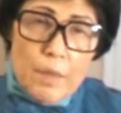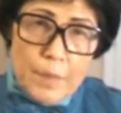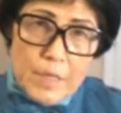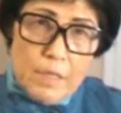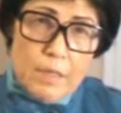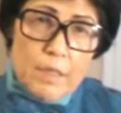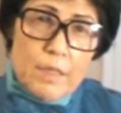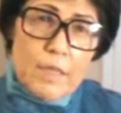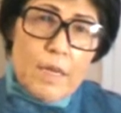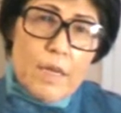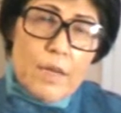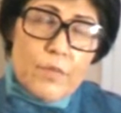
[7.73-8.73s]
Basically,
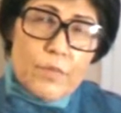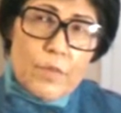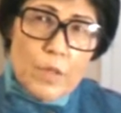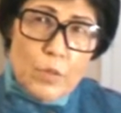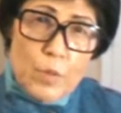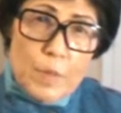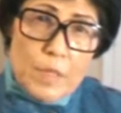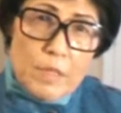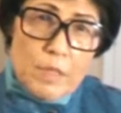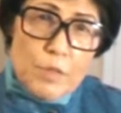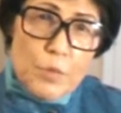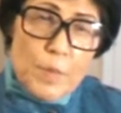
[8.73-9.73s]
I have
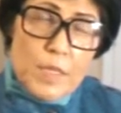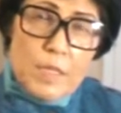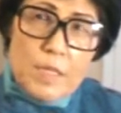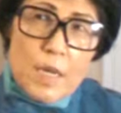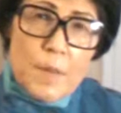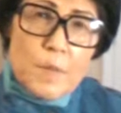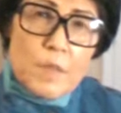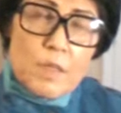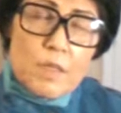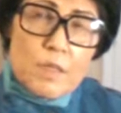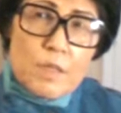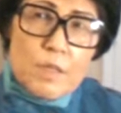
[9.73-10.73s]
repeated so many times
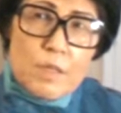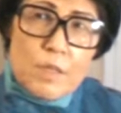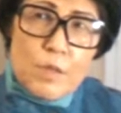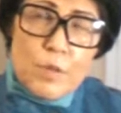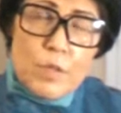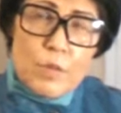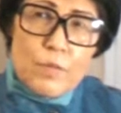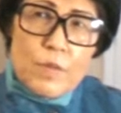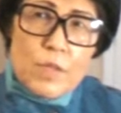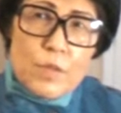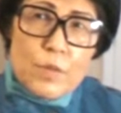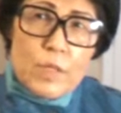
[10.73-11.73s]
this series of
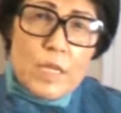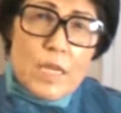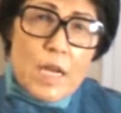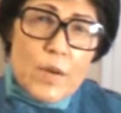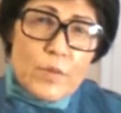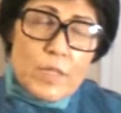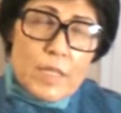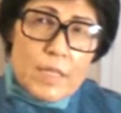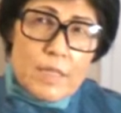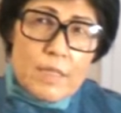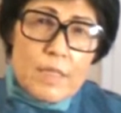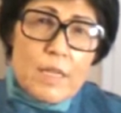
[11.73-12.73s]
video laying out
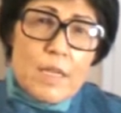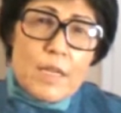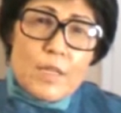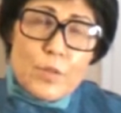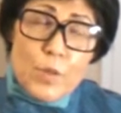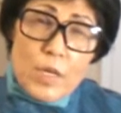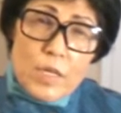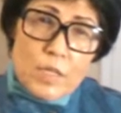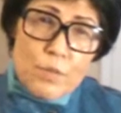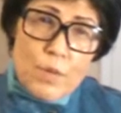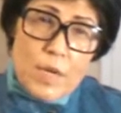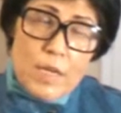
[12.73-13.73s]
like
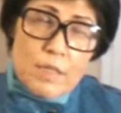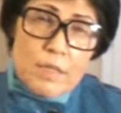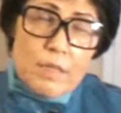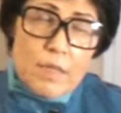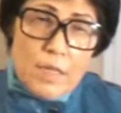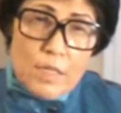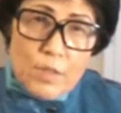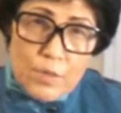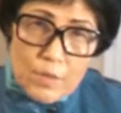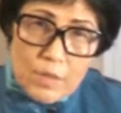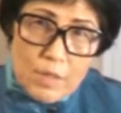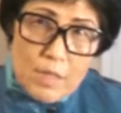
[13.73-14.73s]
structure-wise connected to
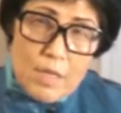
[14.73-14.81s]
the